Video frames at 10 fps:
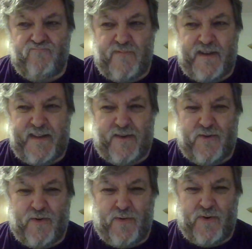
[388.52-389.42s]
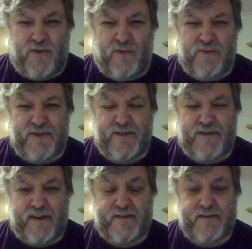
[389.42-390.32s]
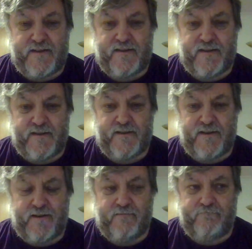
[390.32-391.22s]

and that all always suggests that you know